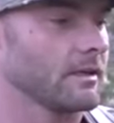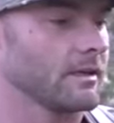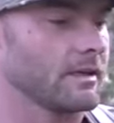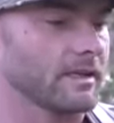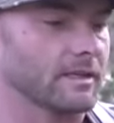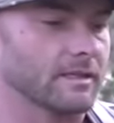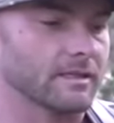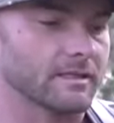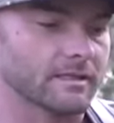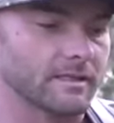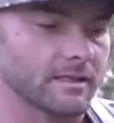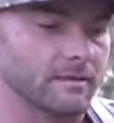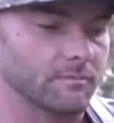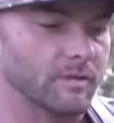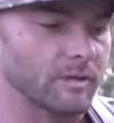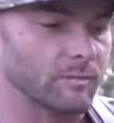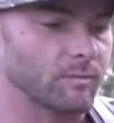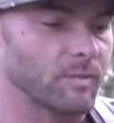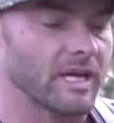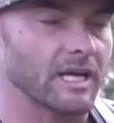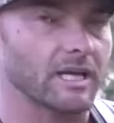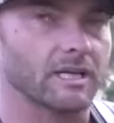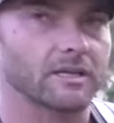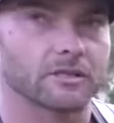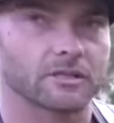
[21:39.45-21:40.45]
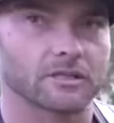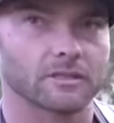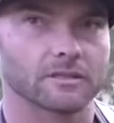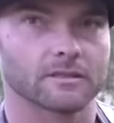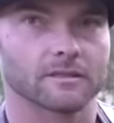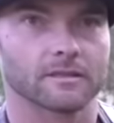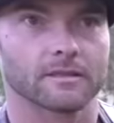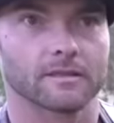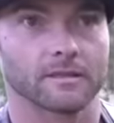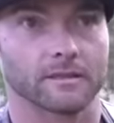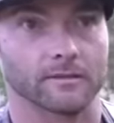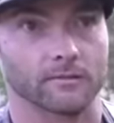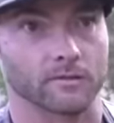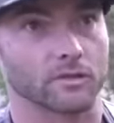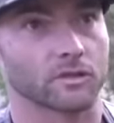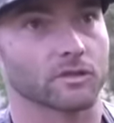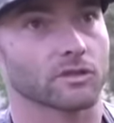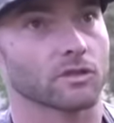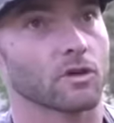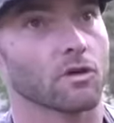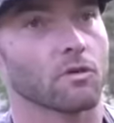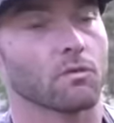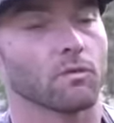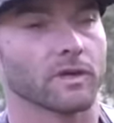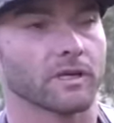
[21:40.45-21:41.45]
And I just said, be patient. It was
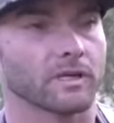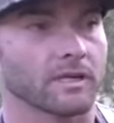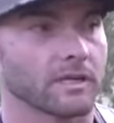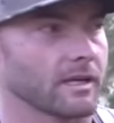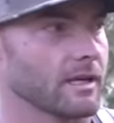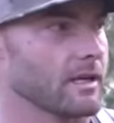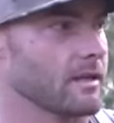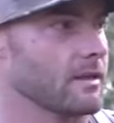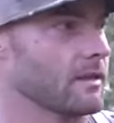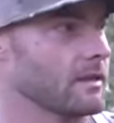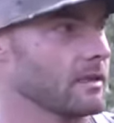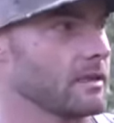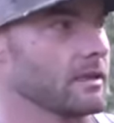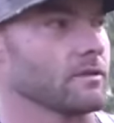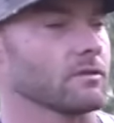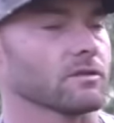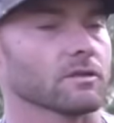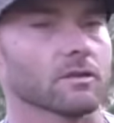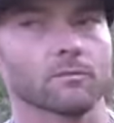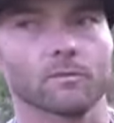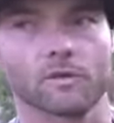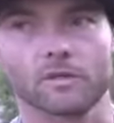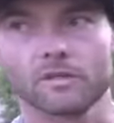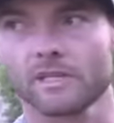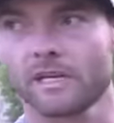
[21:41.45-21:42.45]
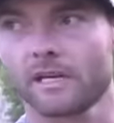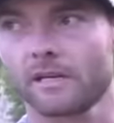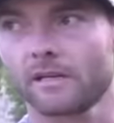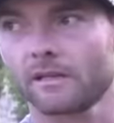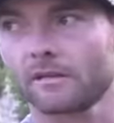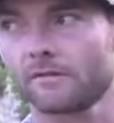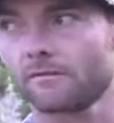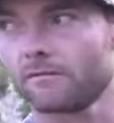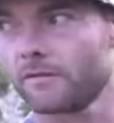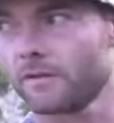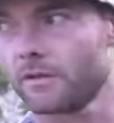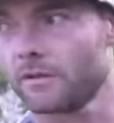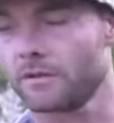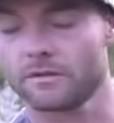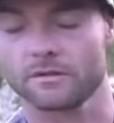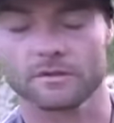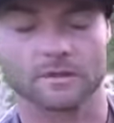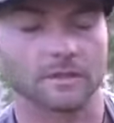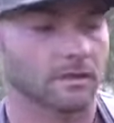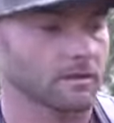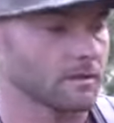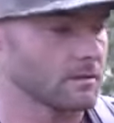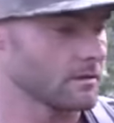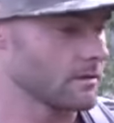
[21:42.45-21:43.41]
so windy, I think he was almost kind of confused.